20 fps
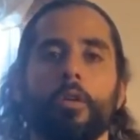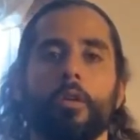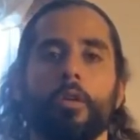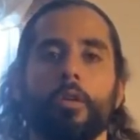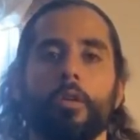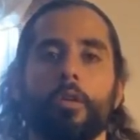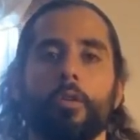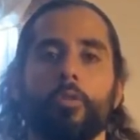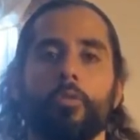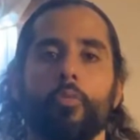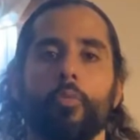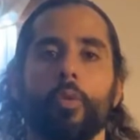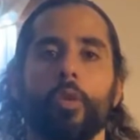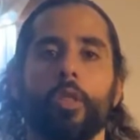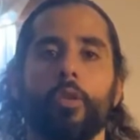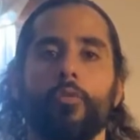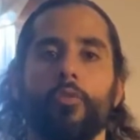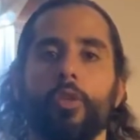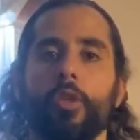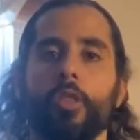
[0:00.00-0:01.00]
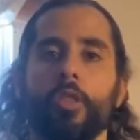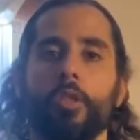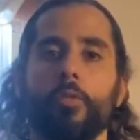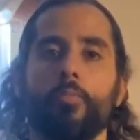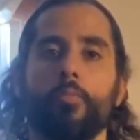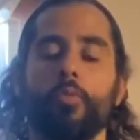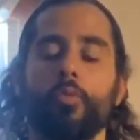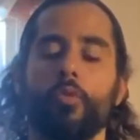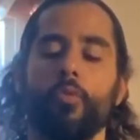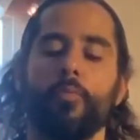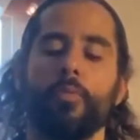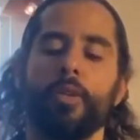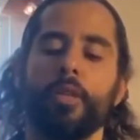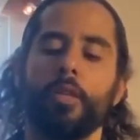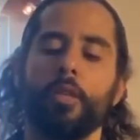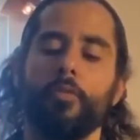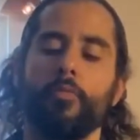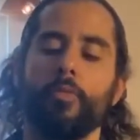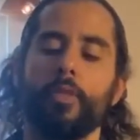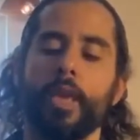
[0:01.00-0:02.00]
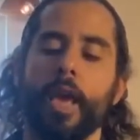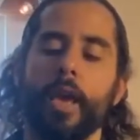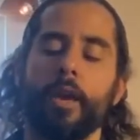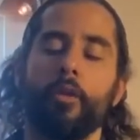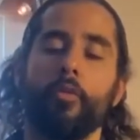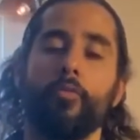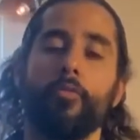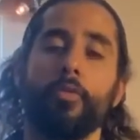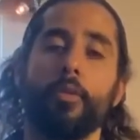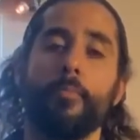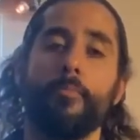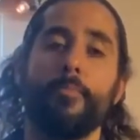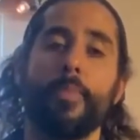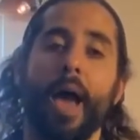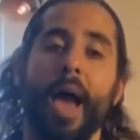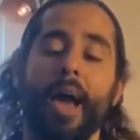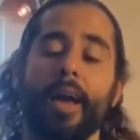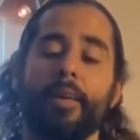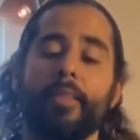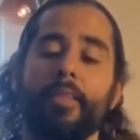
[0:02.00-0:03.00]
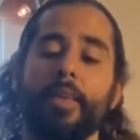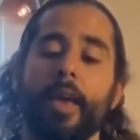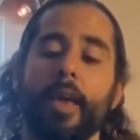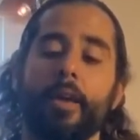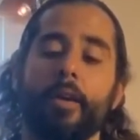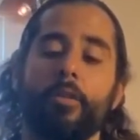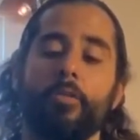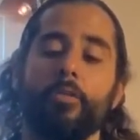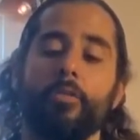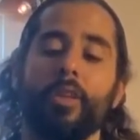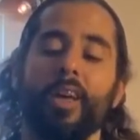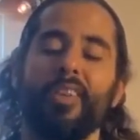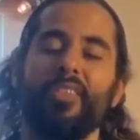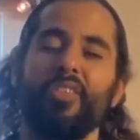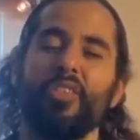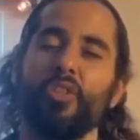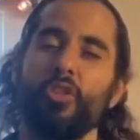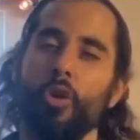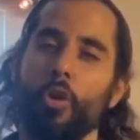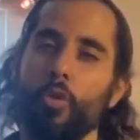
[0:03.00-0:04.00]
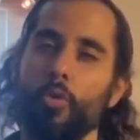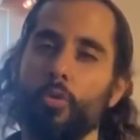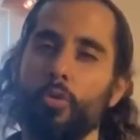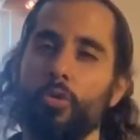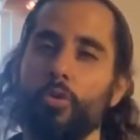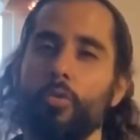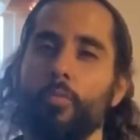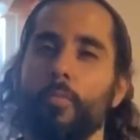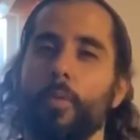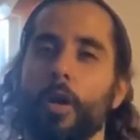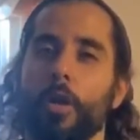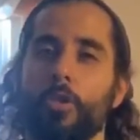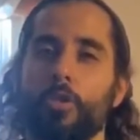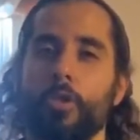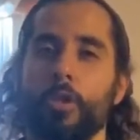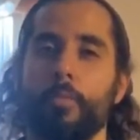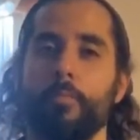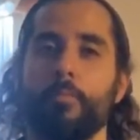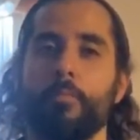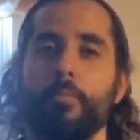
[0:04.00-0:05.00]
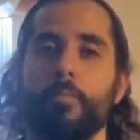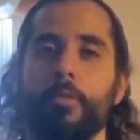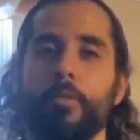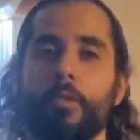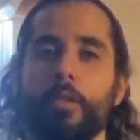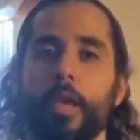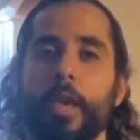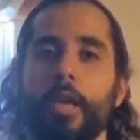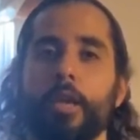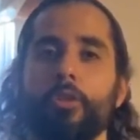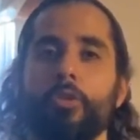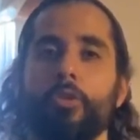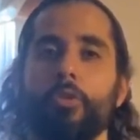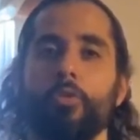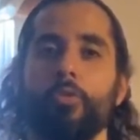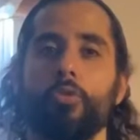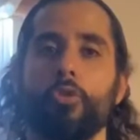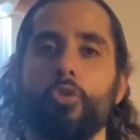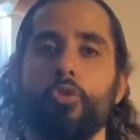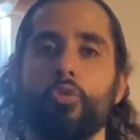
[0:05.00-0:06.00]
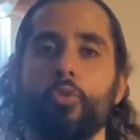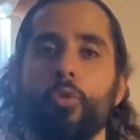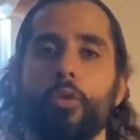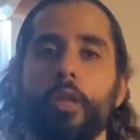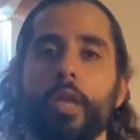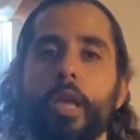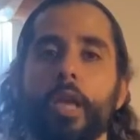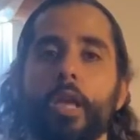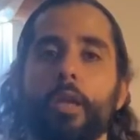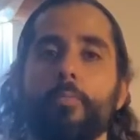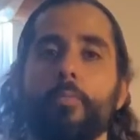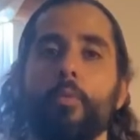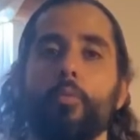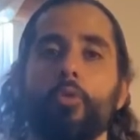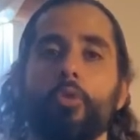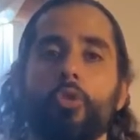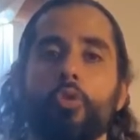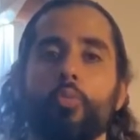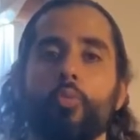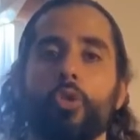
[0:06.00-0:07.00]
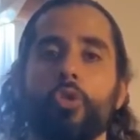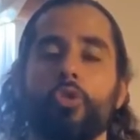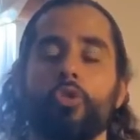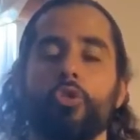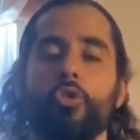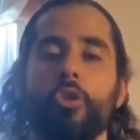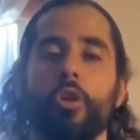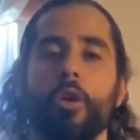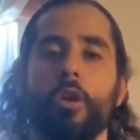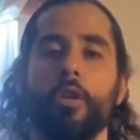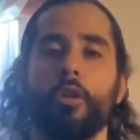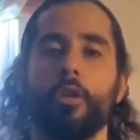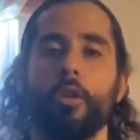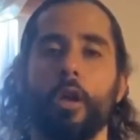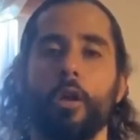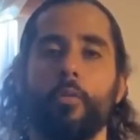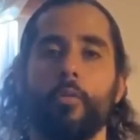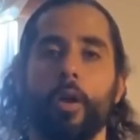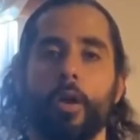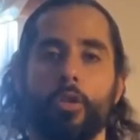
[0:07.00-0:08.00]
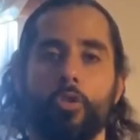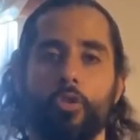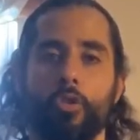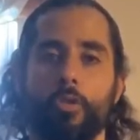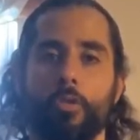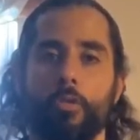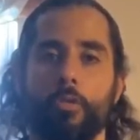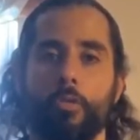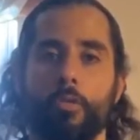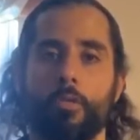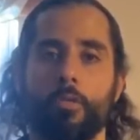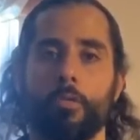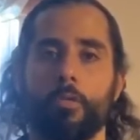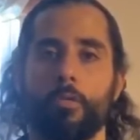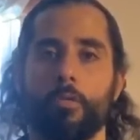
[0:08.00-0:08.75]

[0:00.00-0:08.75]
And you're really feeling this move, particularly from the ankle, from the back of the ankle, not the toes so much. I'm saying toes is shorthand, but we'll switch directions.